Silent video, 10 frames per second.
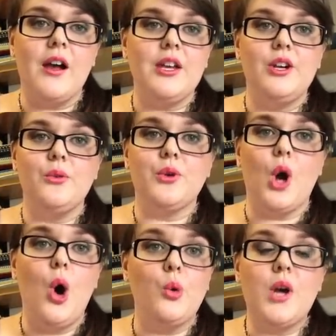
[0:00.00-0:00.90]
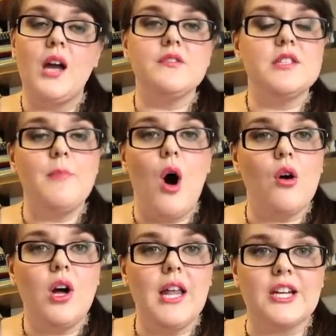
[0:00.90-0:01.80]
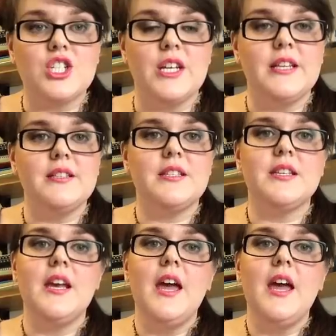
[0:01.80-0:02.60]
their own kind of small collections